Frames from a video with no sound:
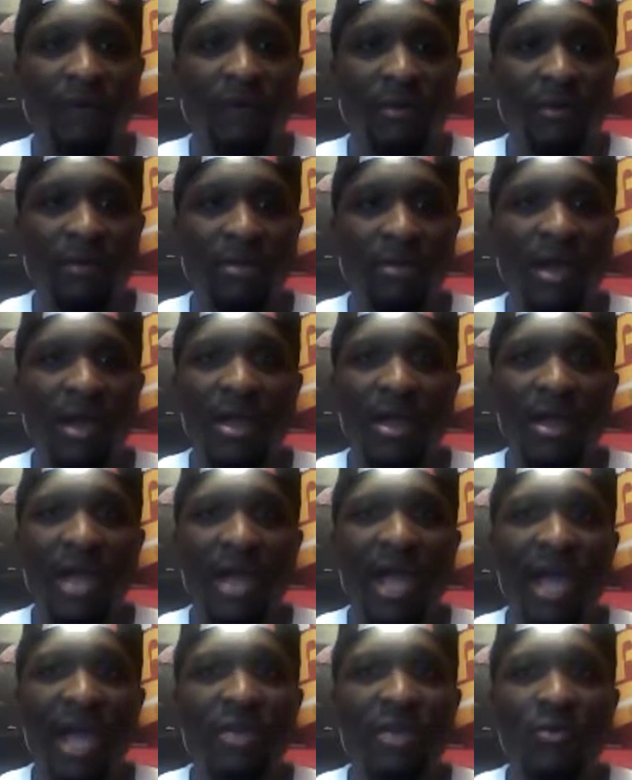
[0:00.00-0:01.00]
Young
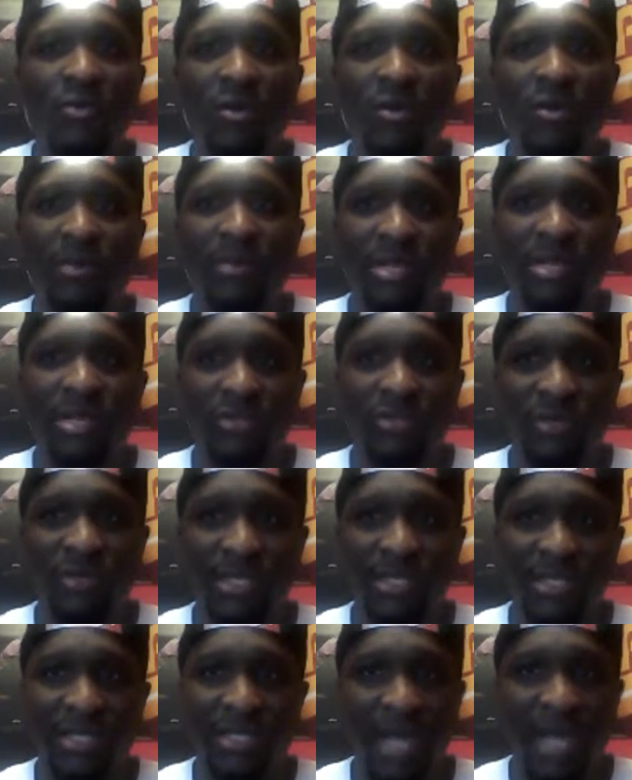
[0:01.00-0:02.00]
guy, you going up against
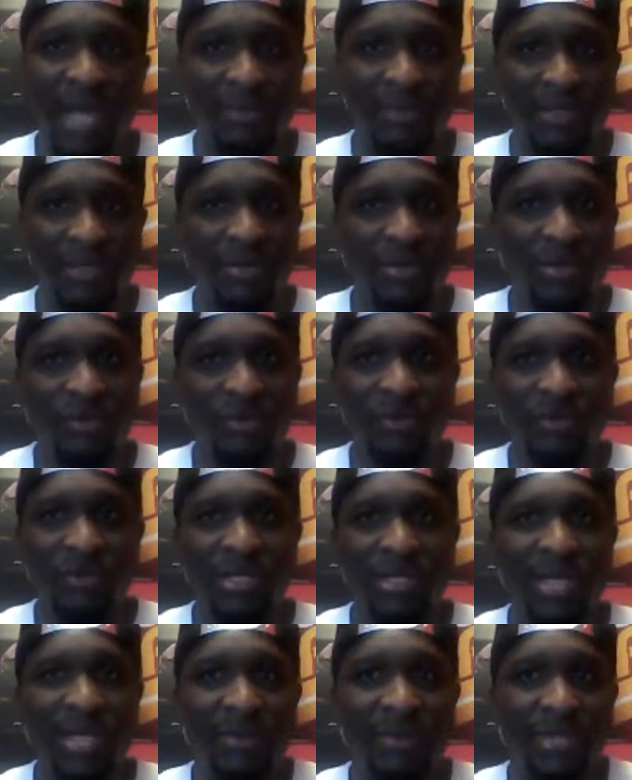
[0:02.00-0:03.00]
Tristan Thompson. You know
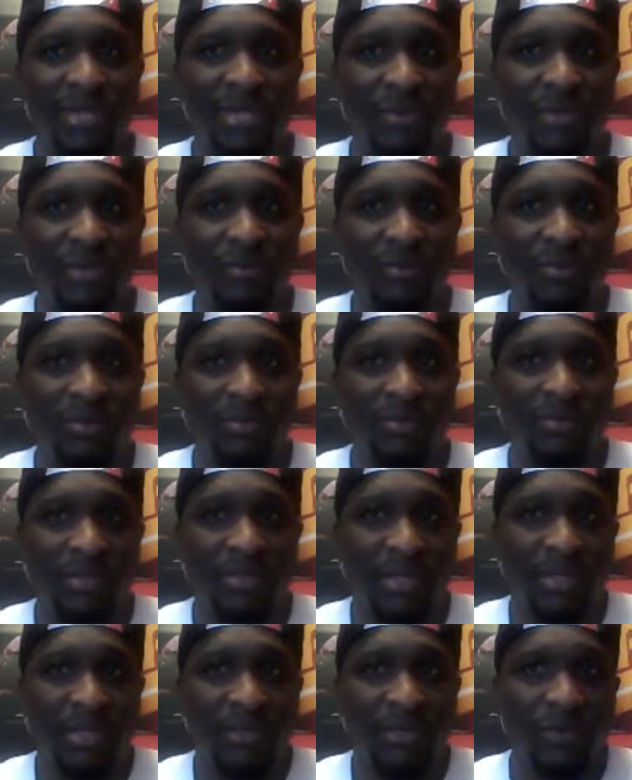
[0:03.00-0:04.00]
Tristan Thompson
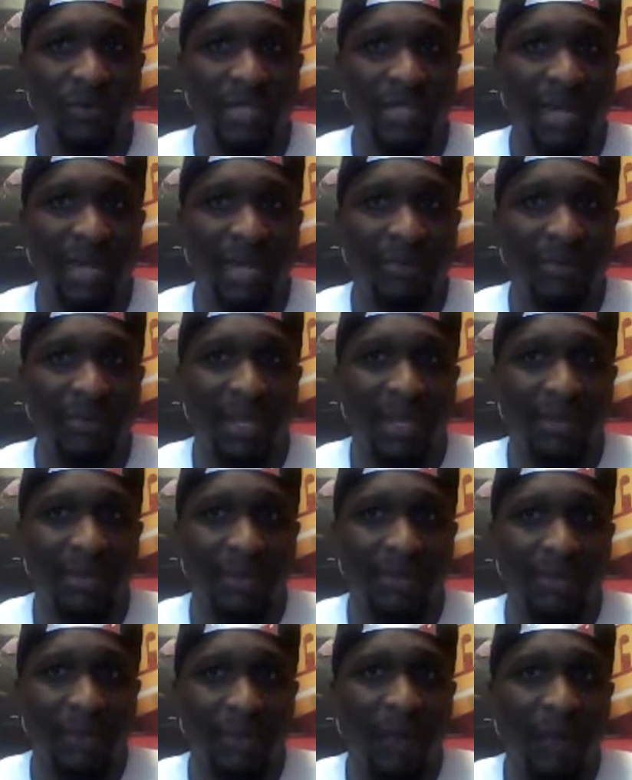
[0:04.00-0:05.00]
to do the same
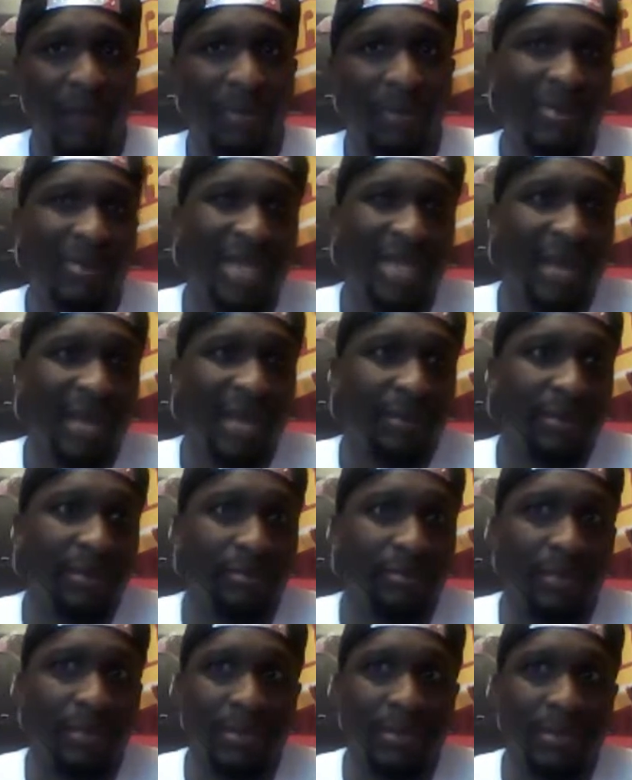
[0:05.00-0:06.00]
thing. Y'all pretty much had
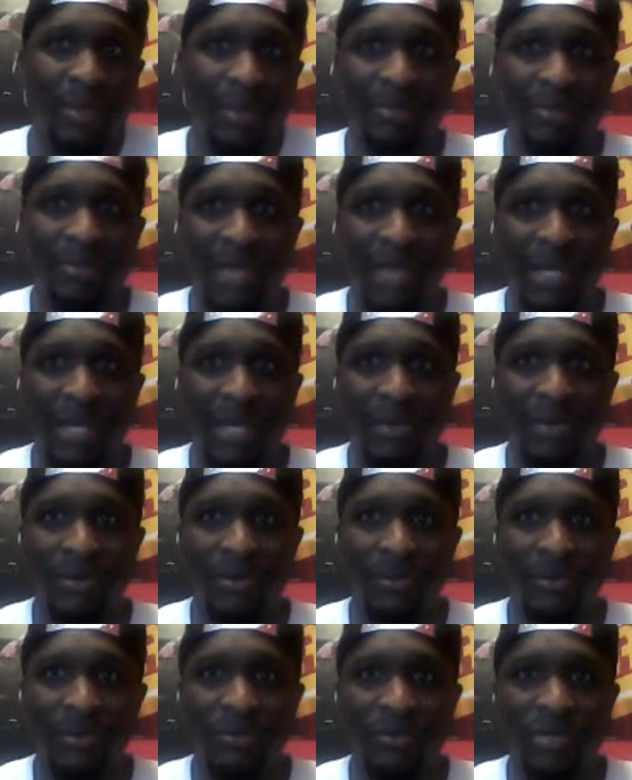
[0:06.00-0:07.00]
numbers was
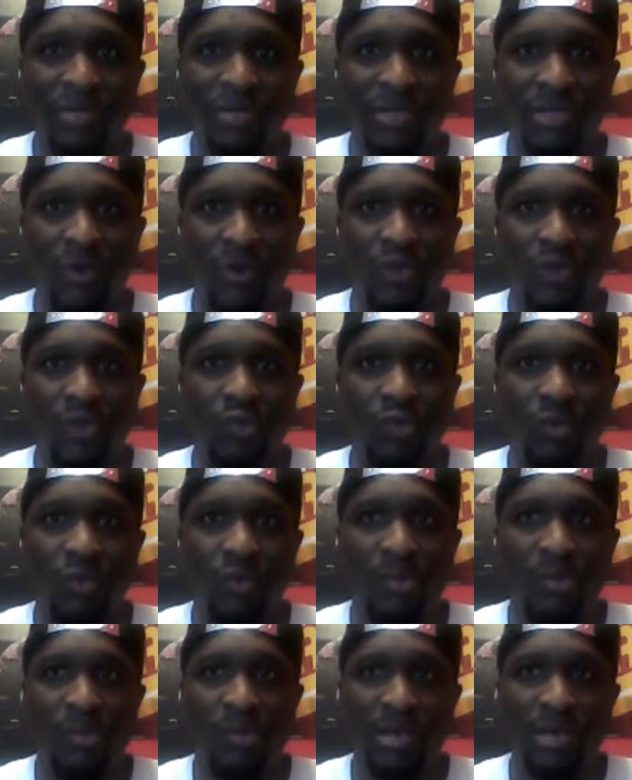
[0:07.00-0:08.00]
identical. You just scored 2
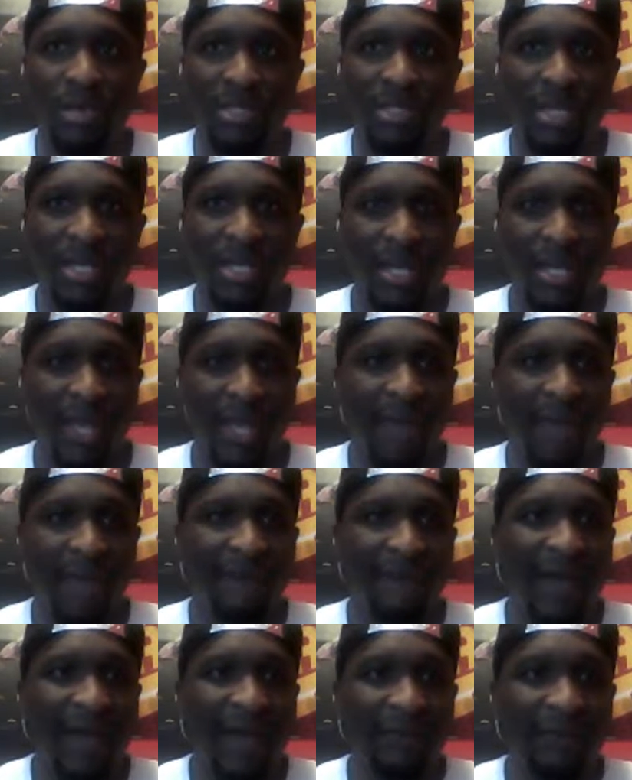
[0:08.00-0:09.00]
more points and had
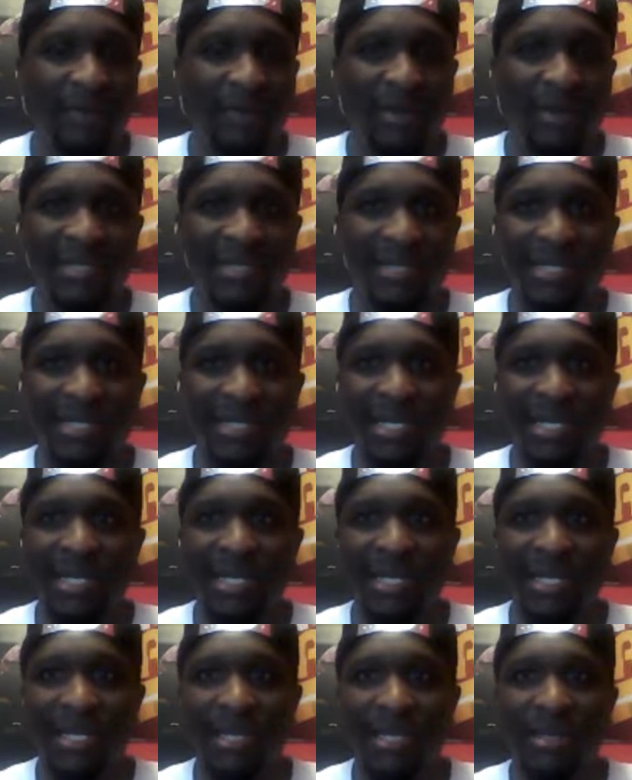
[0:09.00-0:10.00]
5 rebounds less than he
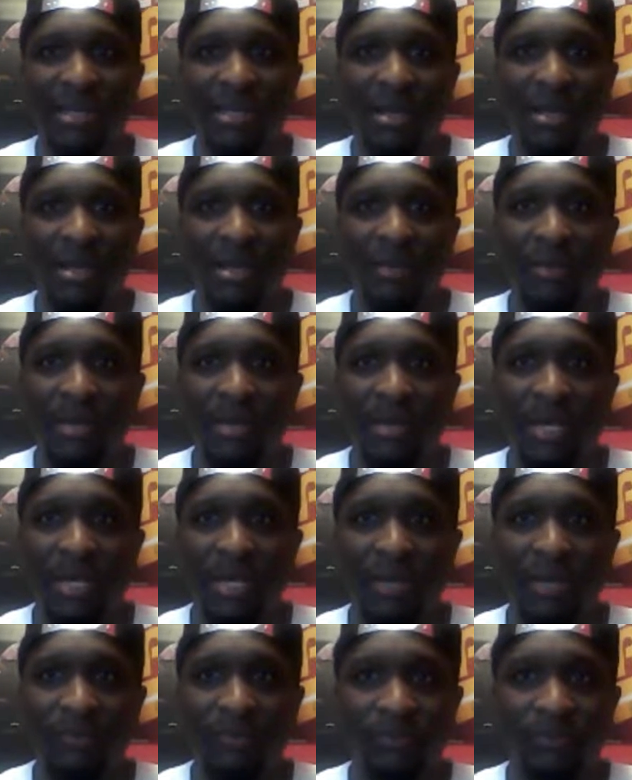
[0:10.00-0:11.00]
did.
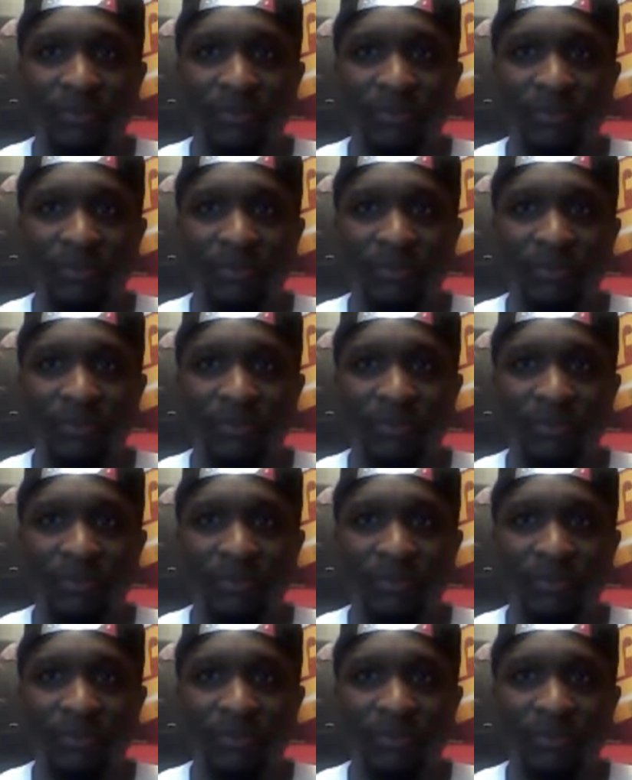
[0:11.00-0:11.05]
But